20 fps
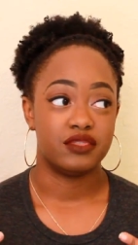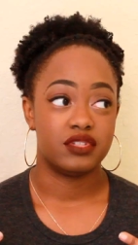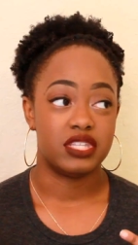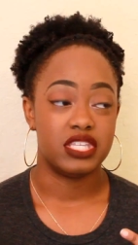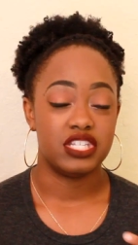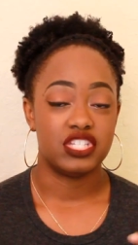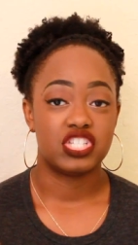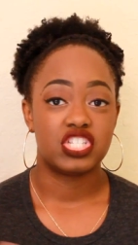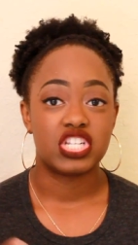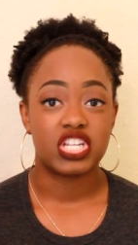
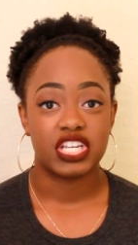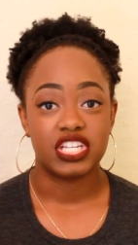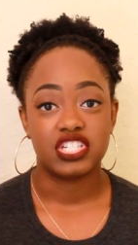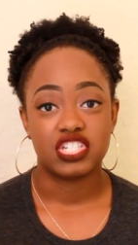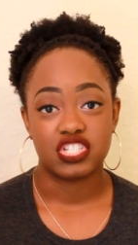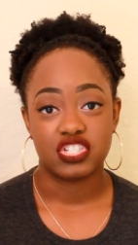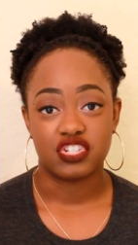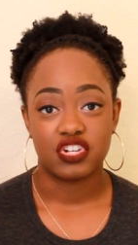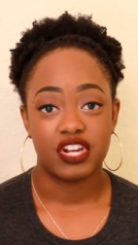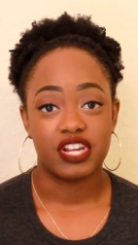these
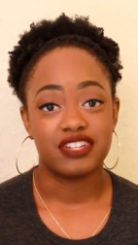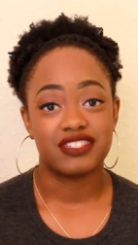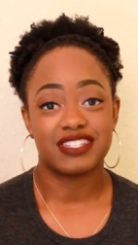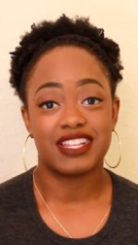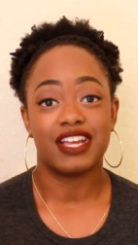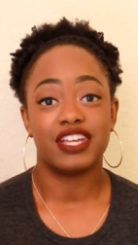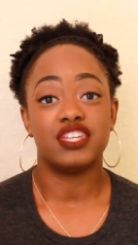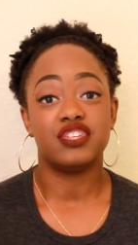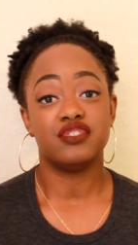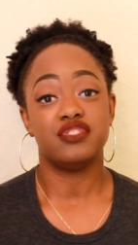changes. Your hair is
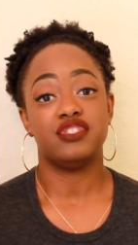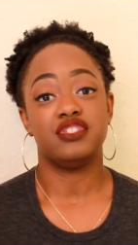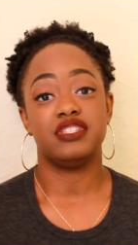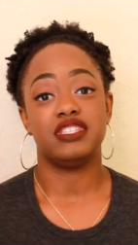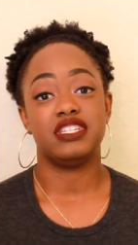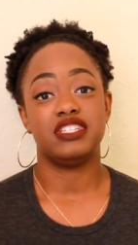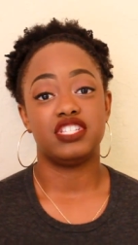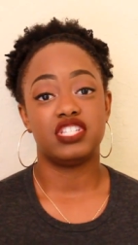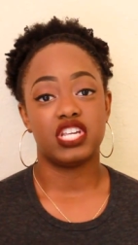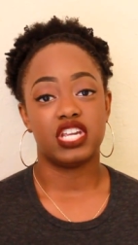not used to
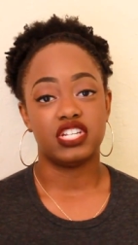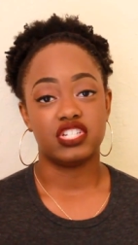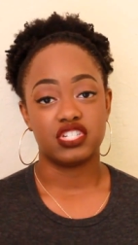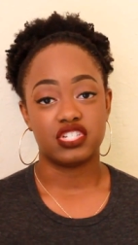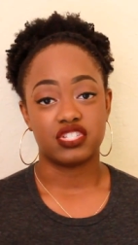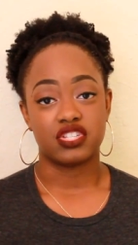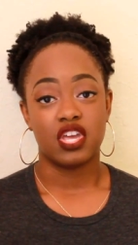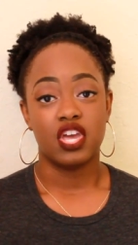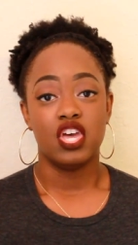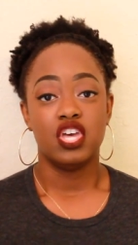these
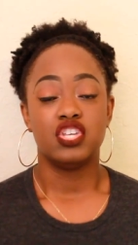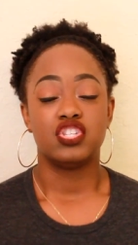changes.